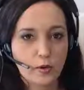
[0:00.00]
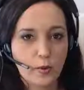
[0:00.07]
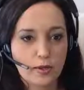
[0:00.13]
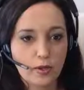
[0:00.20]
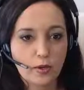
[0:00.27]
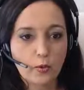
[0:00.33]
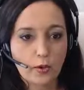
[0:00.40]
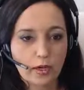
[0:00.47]

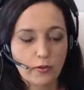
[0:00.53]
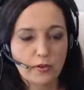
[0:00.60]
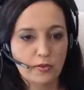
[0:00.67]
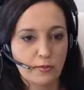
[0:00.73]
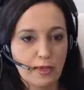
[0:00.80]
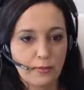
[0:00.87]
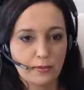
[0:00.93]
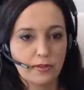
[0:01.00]
when you're working
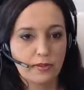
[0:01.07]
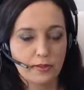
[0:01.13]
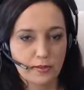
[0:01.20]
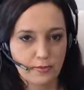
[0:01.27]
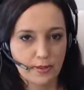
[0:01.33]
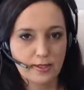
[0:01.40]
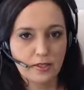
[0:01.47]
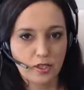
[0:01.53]
with people on
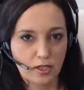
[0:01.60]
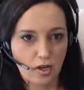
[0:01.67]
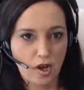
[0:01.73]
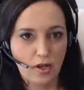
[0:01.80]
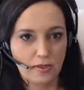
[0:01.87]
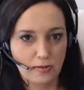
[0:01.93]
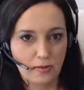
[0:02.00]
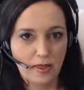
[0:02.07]
those messaging
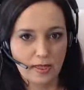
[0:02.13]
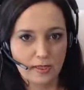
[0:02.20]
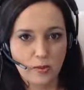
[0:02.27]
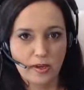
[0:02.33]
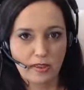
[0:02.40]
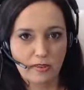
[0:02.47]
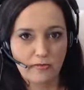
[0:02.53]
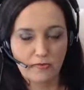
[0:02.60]
calls, I mean, that's
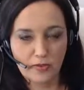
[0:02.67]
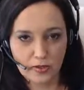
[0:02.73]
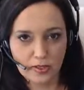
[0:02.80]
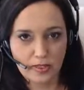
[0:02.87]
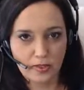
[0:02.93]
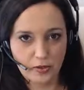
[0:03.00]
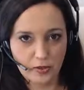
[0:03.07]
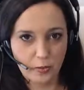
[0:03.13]
one of the
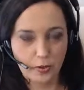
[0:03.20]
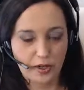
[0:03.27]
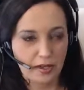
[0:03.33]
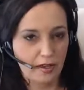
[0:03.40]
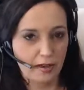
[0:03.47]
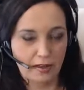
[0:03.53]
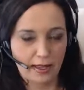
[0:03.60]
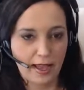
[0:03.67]
first things you're
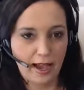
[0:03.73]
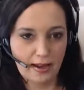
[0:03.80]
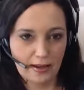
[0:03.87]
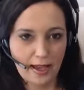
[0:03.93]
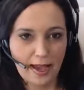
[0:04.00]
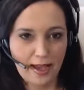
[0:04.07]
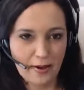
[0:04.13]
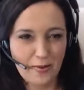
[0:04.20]
working on, like
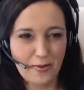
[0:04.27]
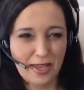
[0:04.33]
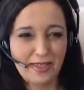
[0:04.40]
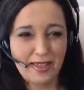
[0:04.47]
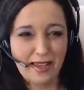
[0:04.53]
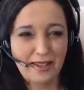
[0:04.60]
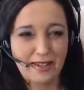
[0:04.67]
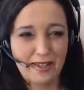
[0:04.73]
how to
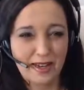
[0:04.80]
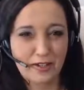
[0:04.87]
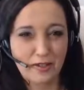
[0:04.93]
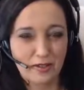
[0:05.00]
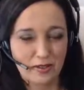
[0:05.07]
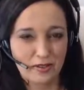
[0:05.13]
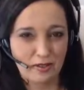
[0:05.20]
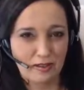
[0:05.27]
make that
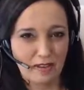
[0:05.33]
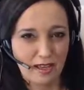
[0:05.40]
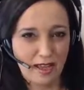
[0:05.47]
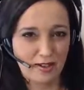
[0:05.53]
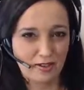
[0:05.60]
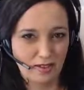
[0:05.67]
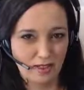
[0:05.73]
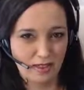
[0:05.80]
connection so that they
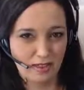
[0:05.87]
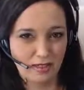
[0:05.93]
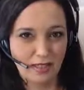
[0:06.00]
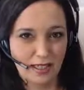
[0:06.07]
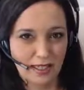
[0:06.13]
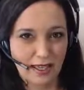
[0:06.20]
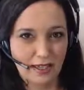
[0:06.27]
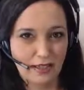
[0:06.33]
actually click it.